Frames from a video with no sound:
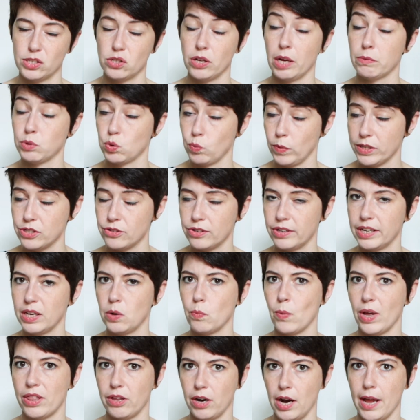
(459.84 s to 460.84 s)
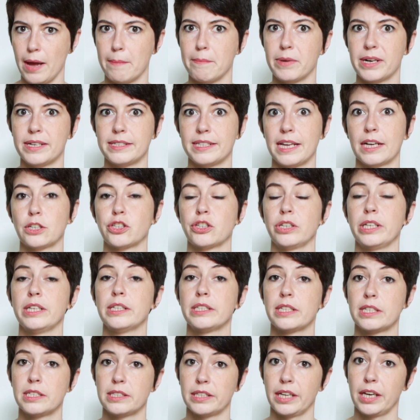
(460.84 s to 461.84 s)
so I was wondering whether amber is actually
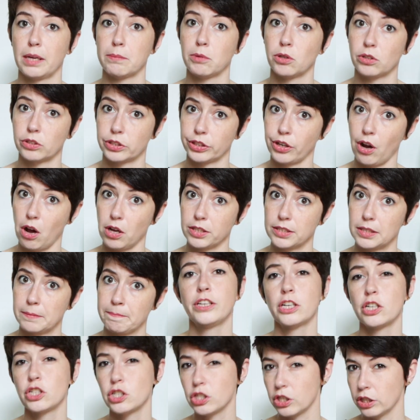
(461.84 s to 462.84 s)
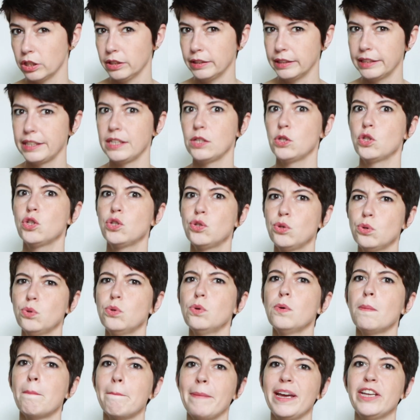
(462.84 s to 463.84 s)
sustainable or not. There's currently
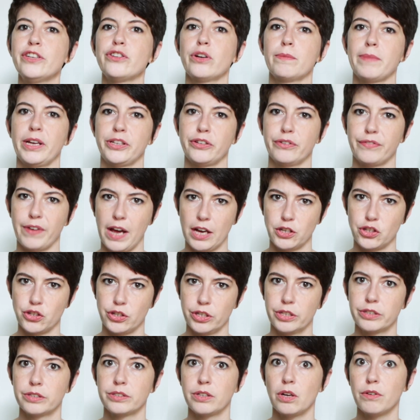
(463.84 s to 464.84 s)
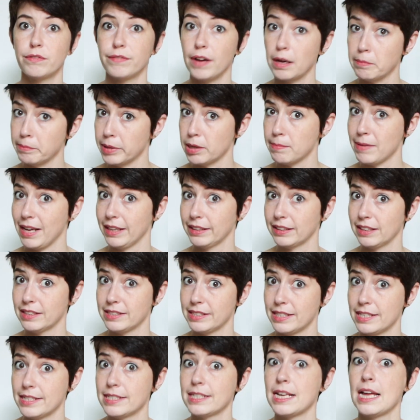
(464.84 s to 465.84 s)
2 major manufacturers of amber
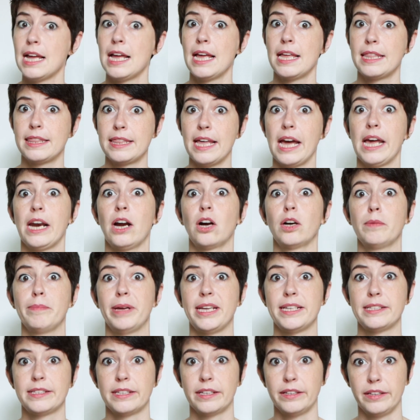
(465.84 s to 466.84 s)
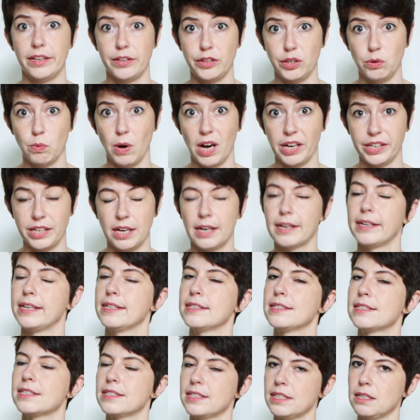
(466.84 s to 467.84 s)
necklaces that are based in Lithuania, and
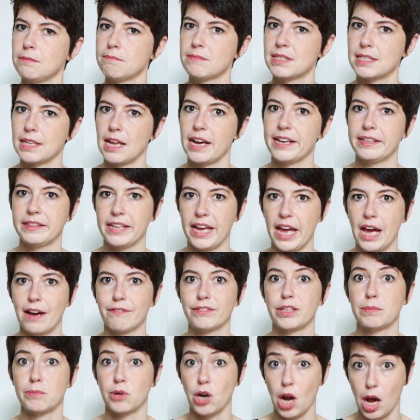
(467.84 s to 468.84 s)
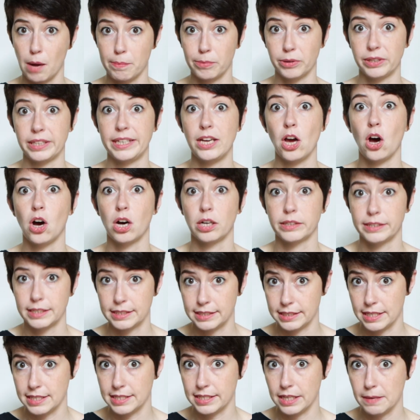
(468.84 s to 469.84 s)
it seems like they have the monopoly on the
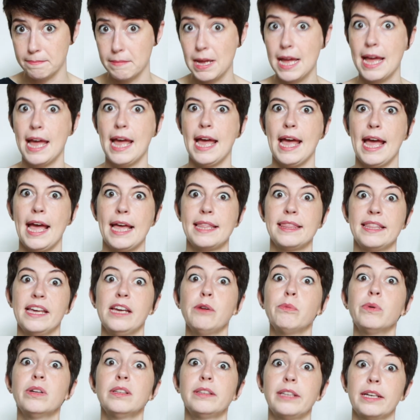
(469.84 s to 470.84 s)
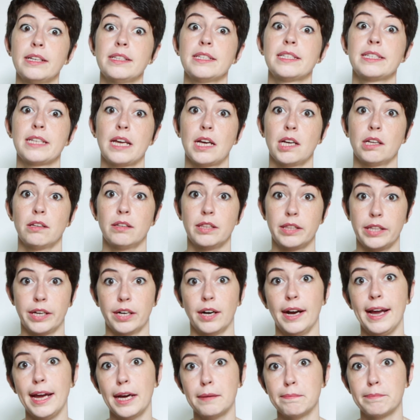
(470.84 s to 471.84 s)
system, and they will then sell
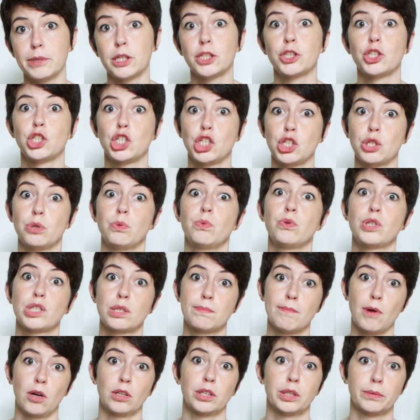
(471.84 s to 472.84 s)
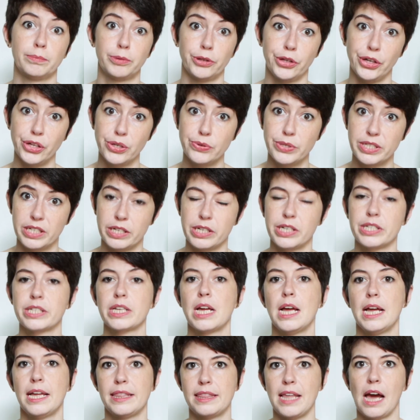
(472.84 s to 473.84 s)
their amber to smaller producers
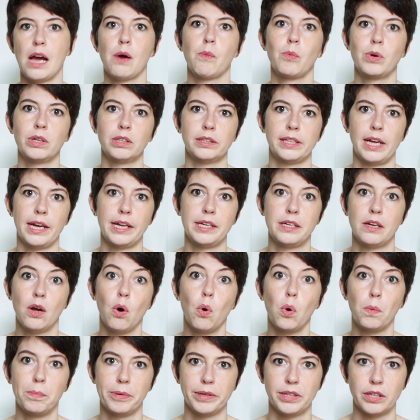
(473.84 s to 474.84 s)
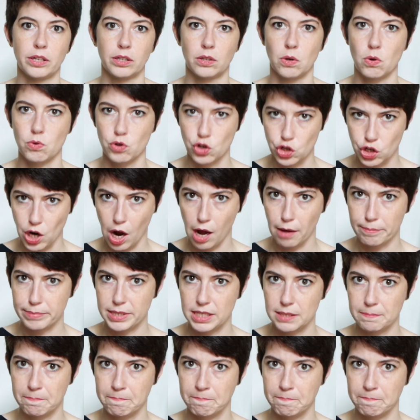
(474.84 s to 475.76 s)
that will then open their own shops.